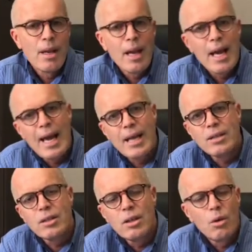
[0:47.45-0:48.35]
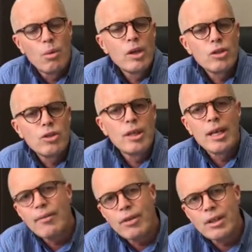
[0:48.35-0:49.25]
And we are doing
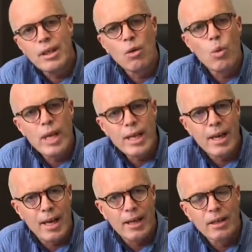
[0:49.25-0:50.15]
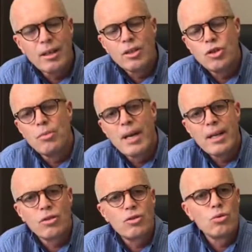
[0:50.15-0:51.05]
everything we can to make the
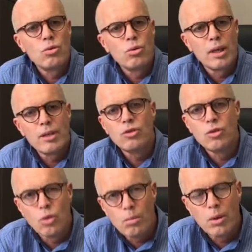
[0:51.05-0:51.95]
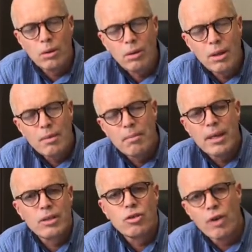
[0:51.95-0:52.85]
school as normal, but
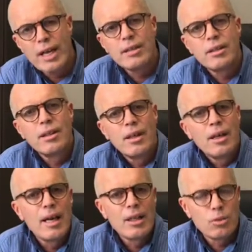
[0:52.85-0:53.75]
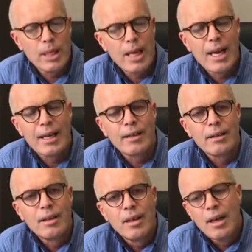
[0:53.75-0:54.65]
as great as we can.
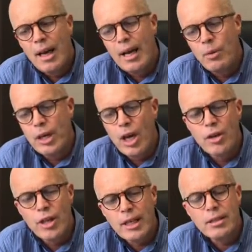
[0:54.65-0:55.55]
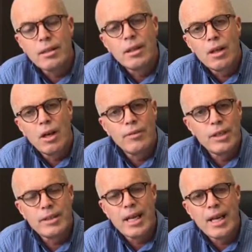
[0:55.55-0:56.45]
And we know that COVID
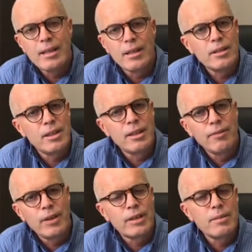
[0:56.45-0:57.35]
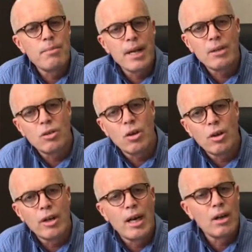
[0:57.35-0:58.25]
has had a significant impact
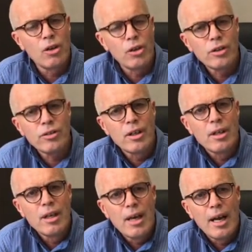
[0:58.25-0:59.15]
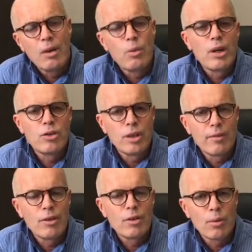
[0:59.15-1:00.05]
on our learners, and we are doing
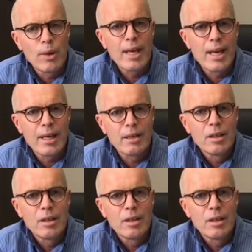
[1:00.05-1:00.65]
everything we can